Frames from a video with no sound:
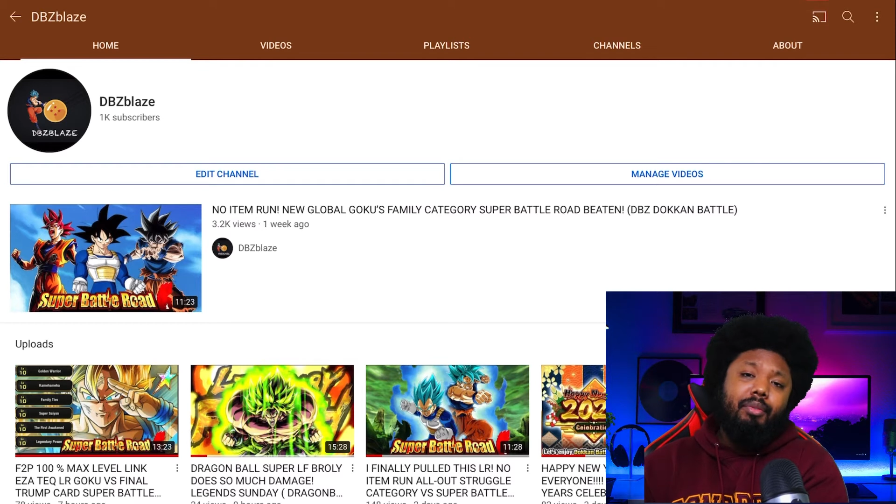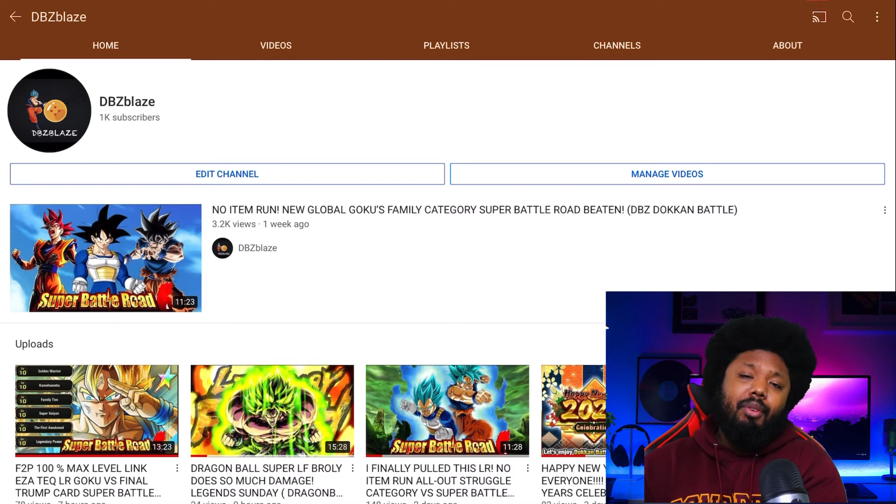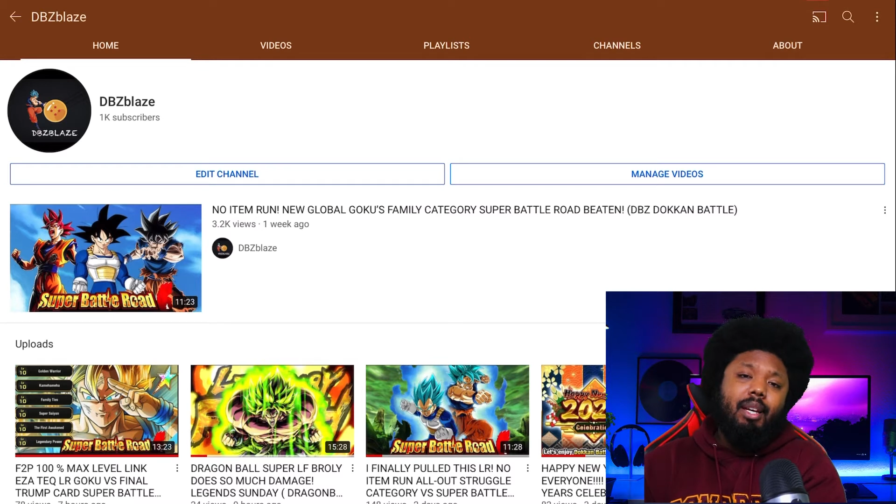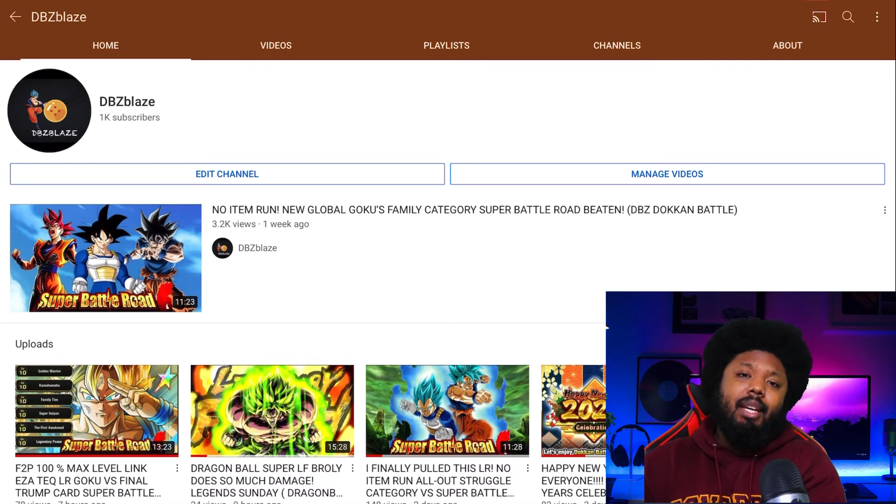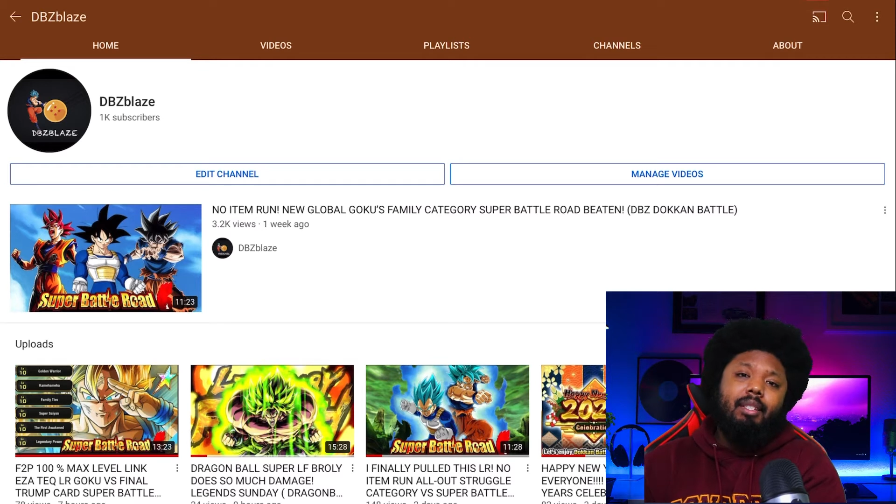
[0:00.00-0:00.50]
you
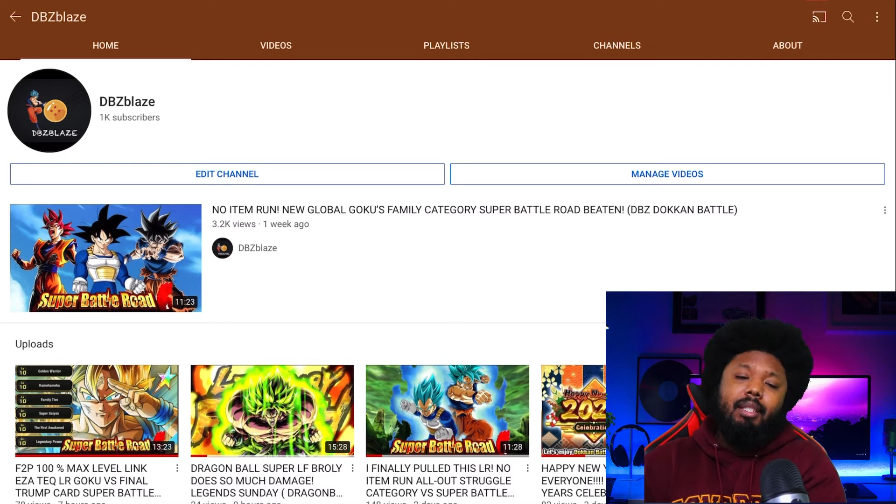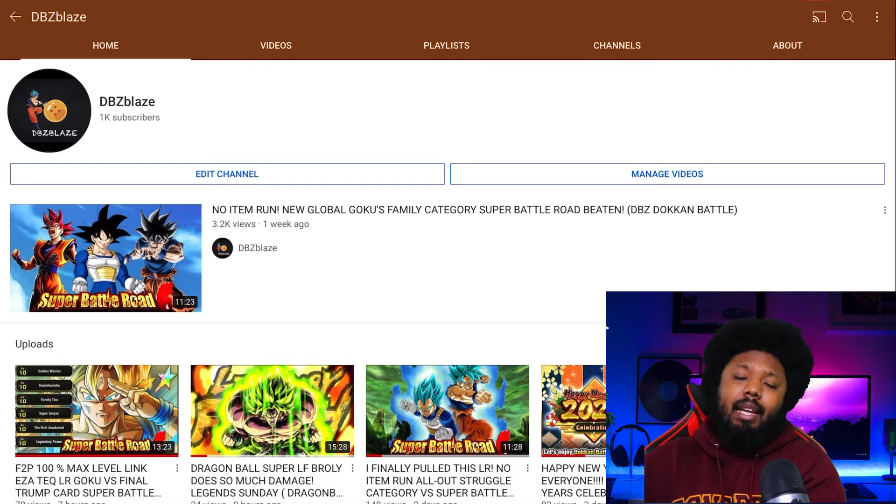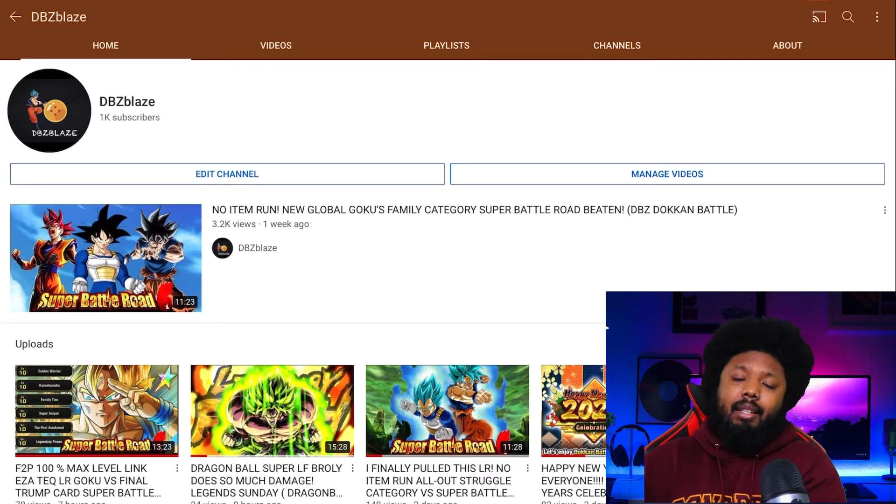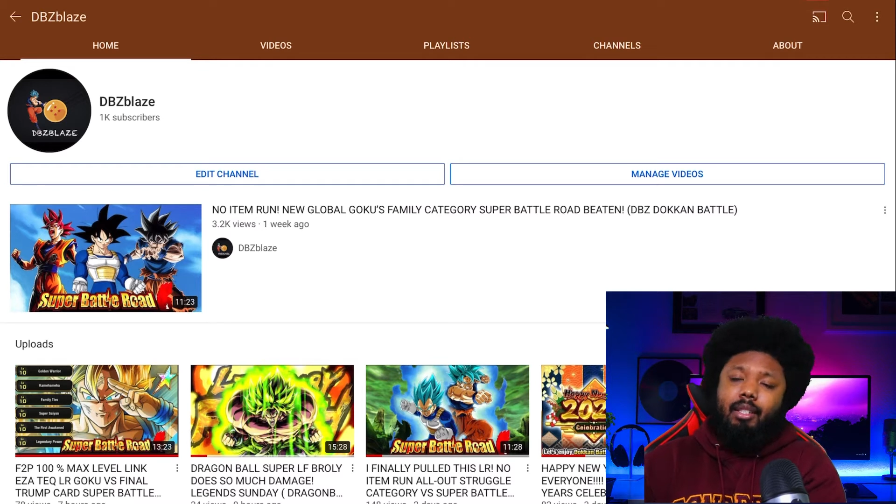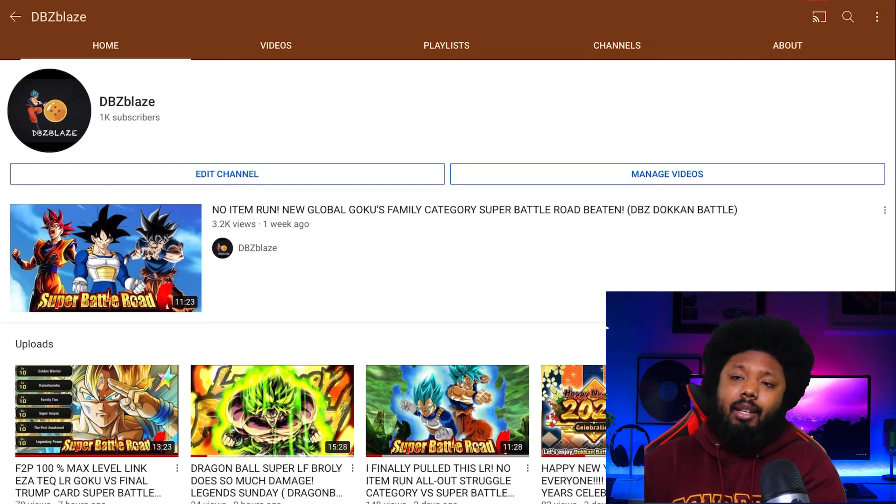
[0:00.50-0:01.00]
guys
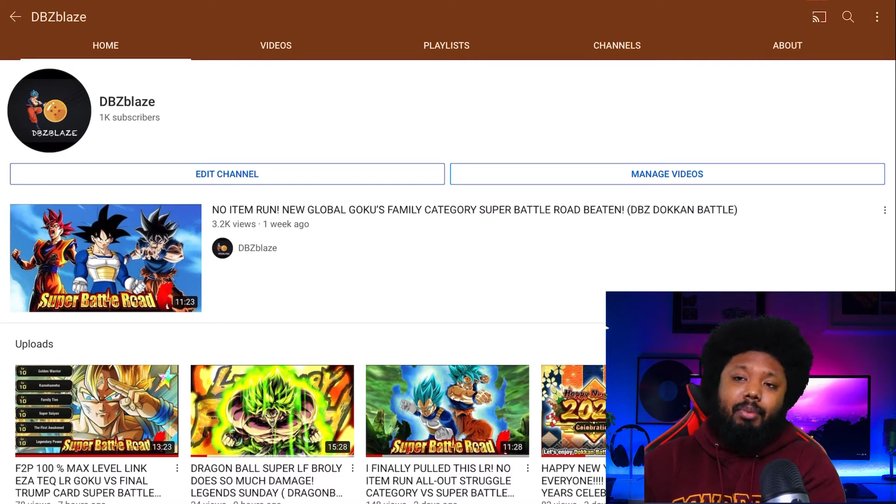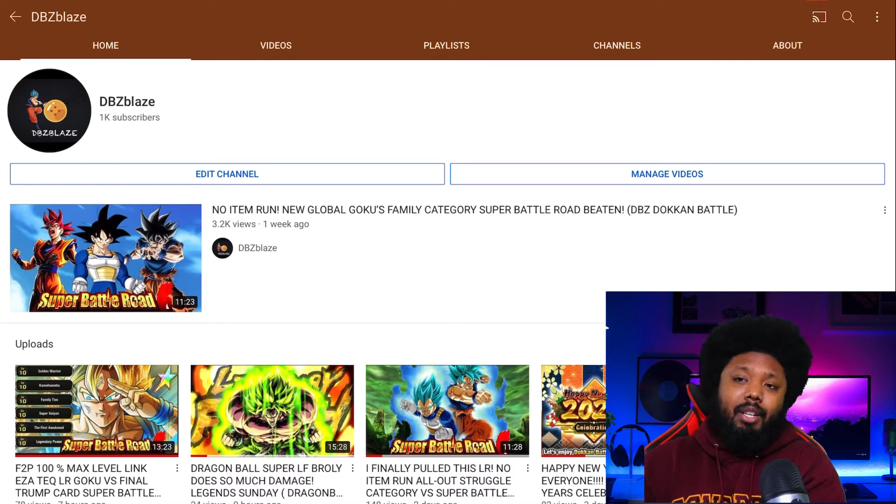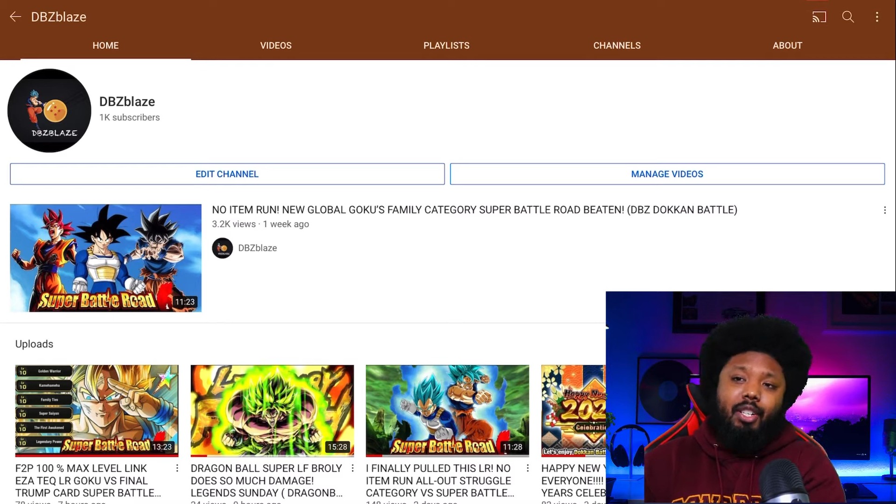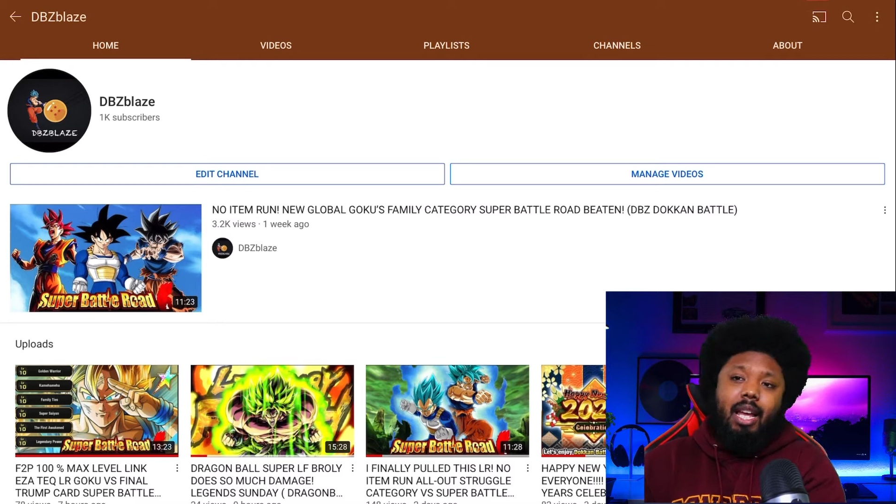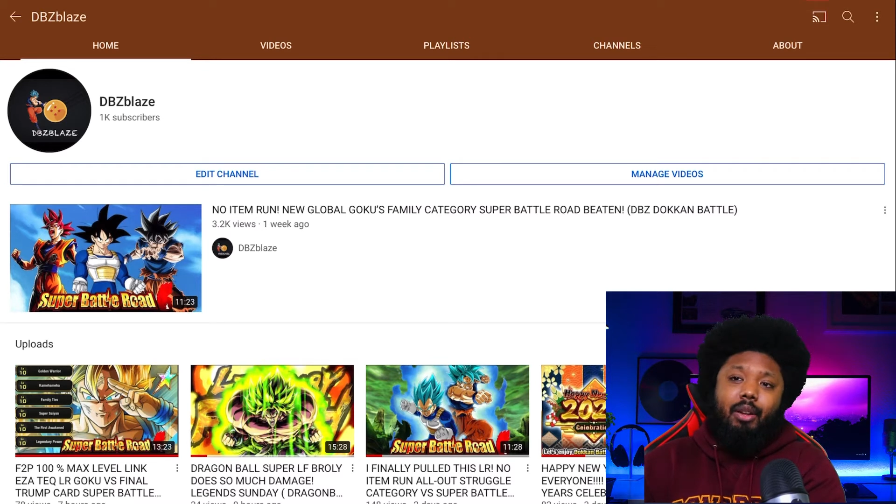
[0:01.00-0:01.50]
that sub to the
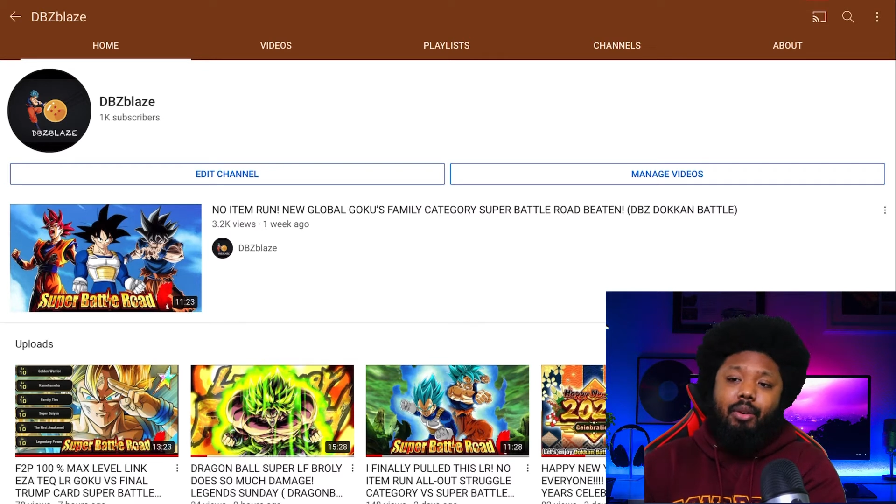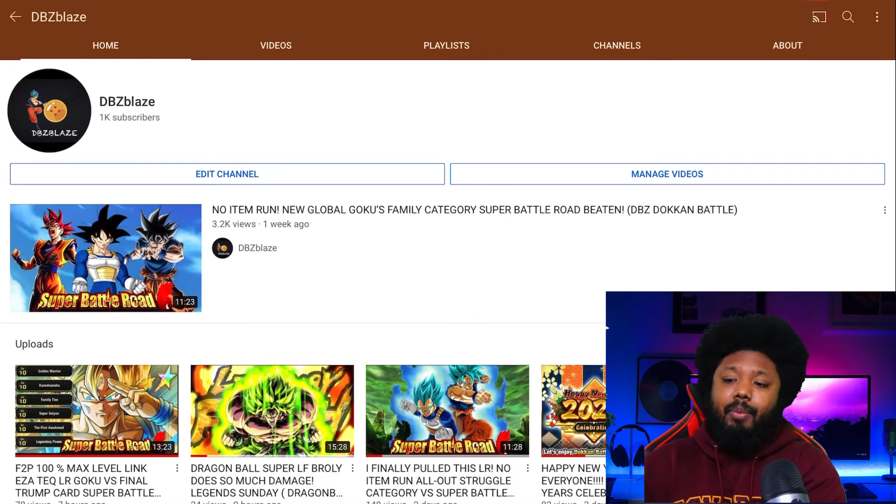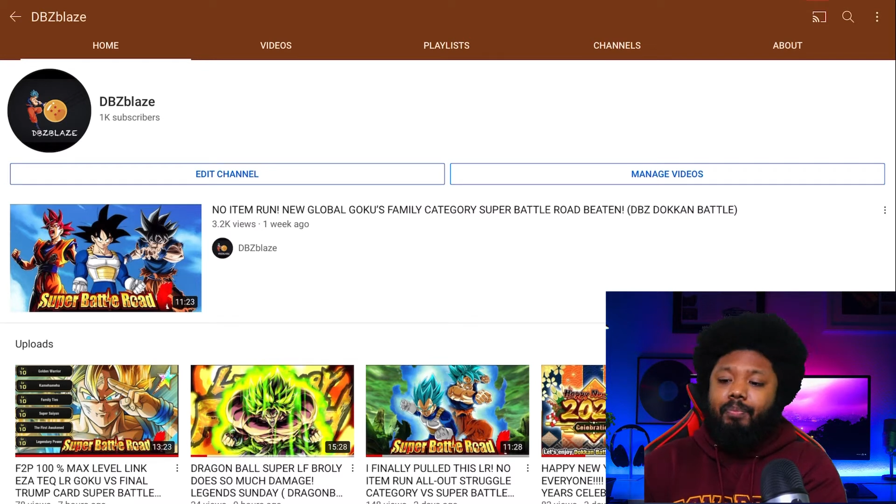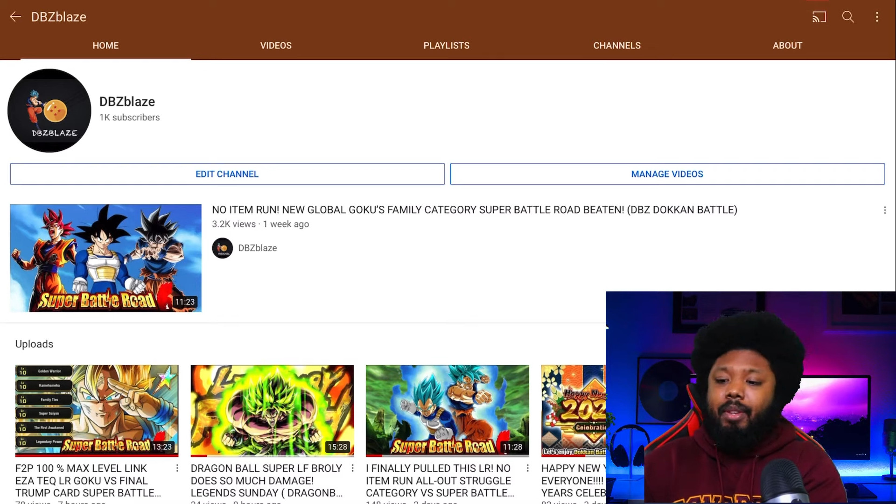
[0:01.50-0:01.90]
channel,